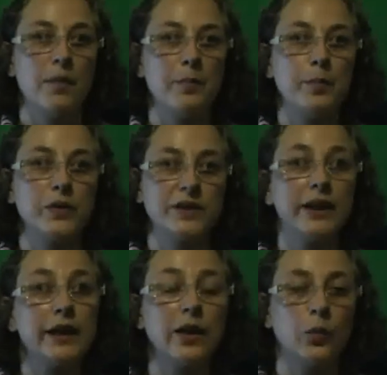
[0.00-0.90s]
My
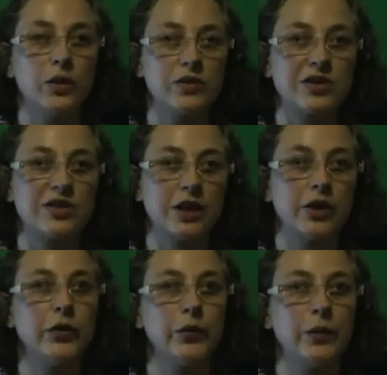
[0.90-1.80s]
body was
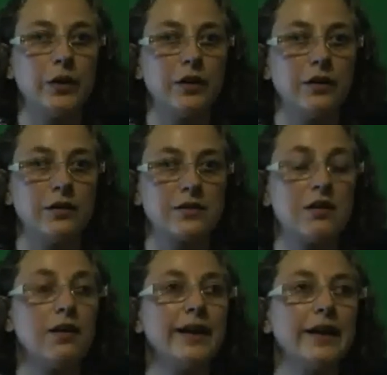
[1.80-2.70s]
so
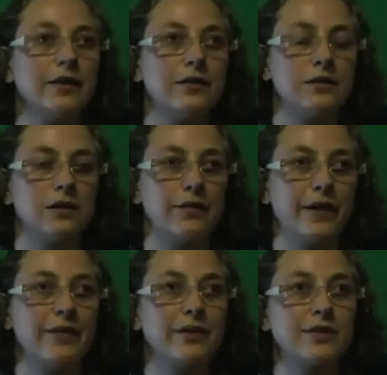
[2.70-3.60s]
tired
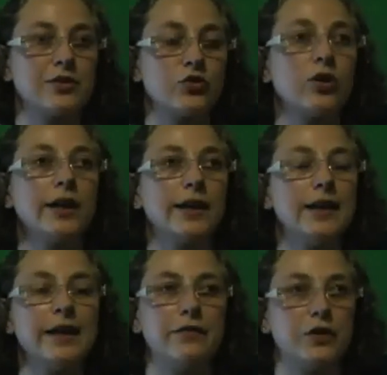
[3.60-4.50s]
of having to try
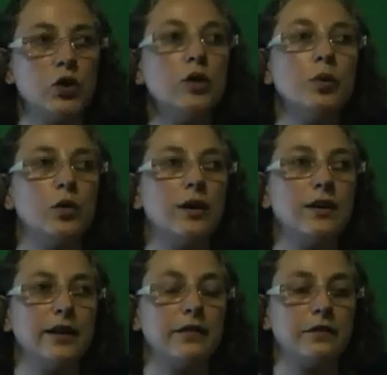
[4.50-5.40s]
and live a normal
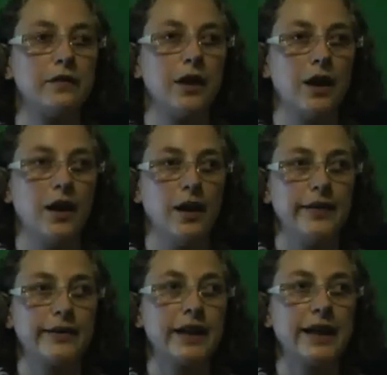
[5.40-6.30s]
life
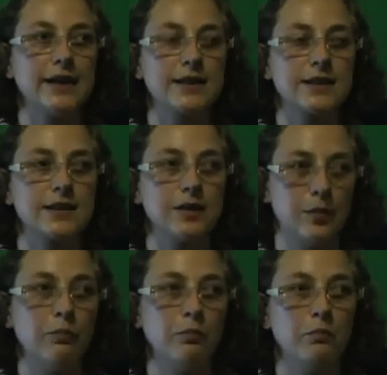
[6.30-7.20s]
that
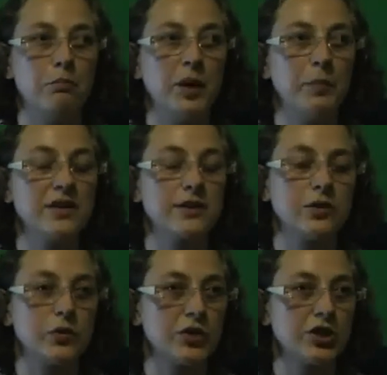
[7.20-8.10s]
my
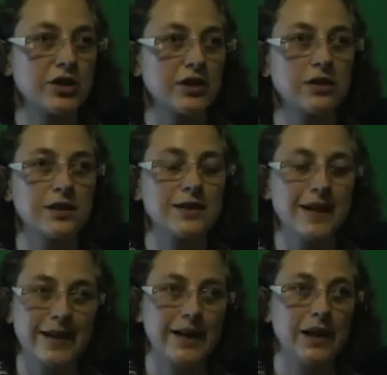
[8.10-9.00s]
muscles just couldn't
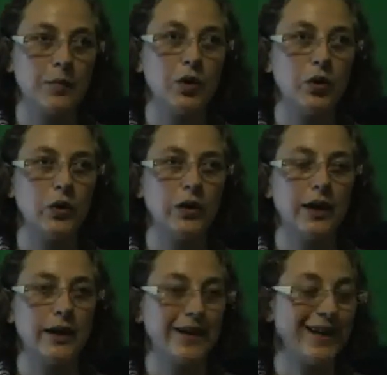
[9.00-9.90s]
take anymore,
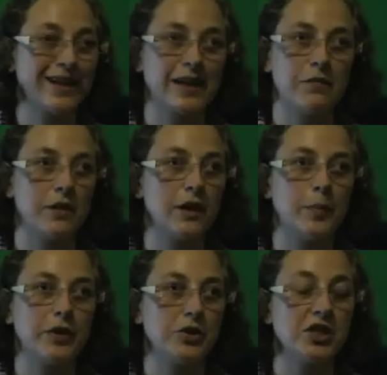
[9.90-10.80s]
and they had given
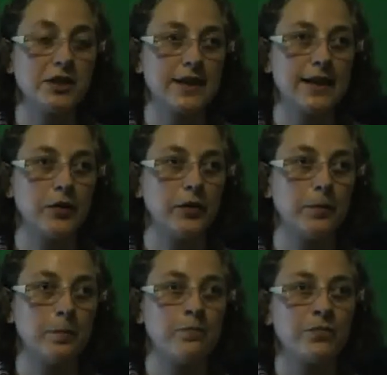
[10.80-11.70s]
up and shut down.